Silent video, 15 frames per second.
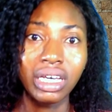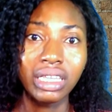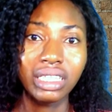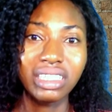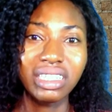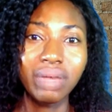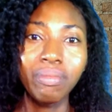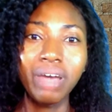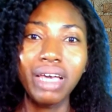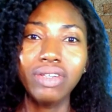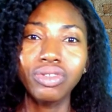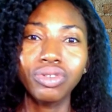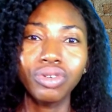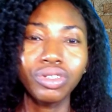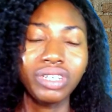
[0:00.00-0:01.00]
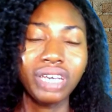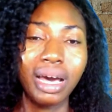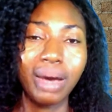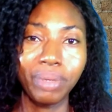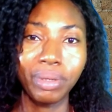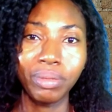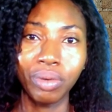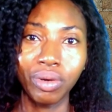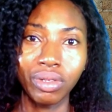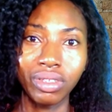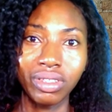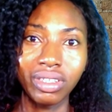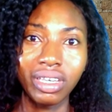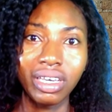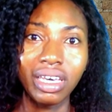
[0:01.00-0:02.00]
December is such a happy month.